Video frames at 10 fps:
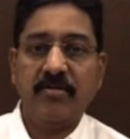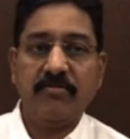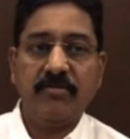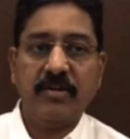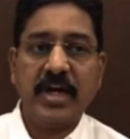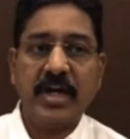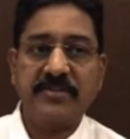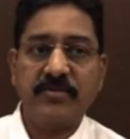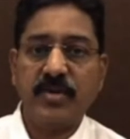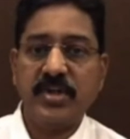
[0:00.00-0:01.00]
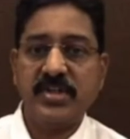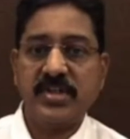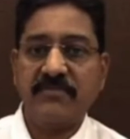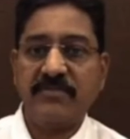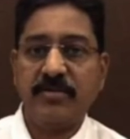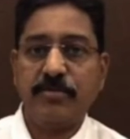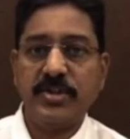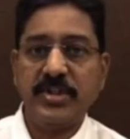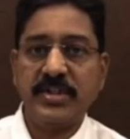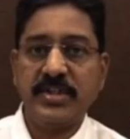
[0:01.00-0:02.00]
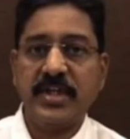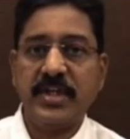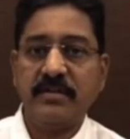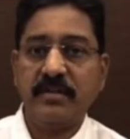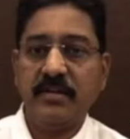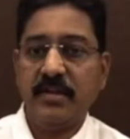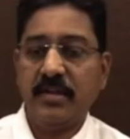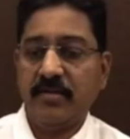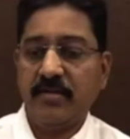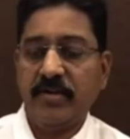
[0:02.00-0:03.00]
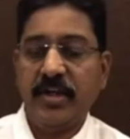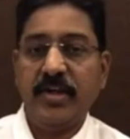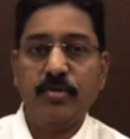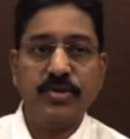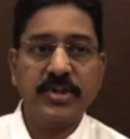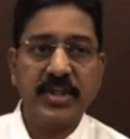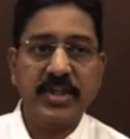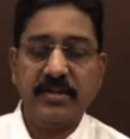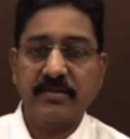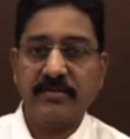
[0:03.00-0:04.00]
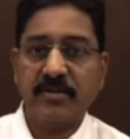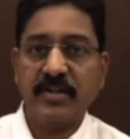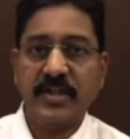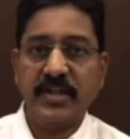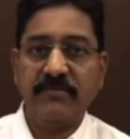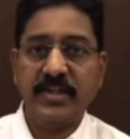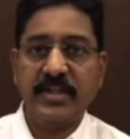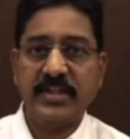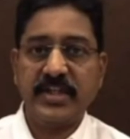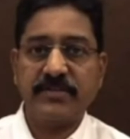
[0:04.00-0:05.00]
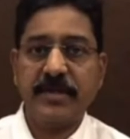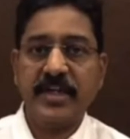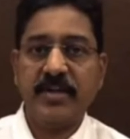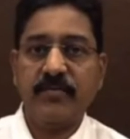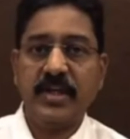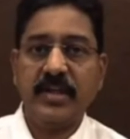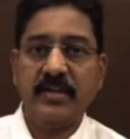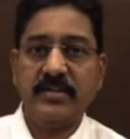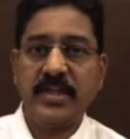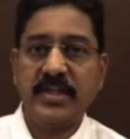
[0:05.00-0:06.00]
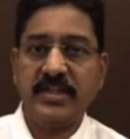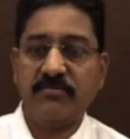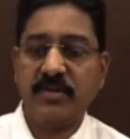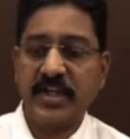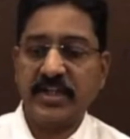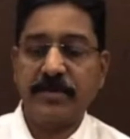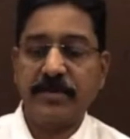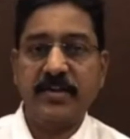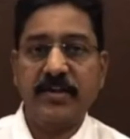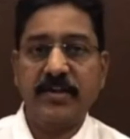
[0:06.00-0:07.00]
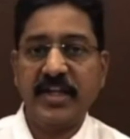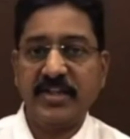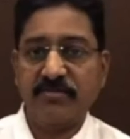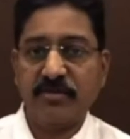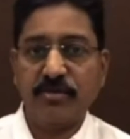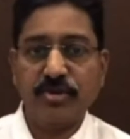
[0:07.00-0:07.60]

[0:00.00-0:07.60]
afterwards, after the procedure is done, we did an OCT, saw that everything is expanded well. The stent is quite expanded. Areas were also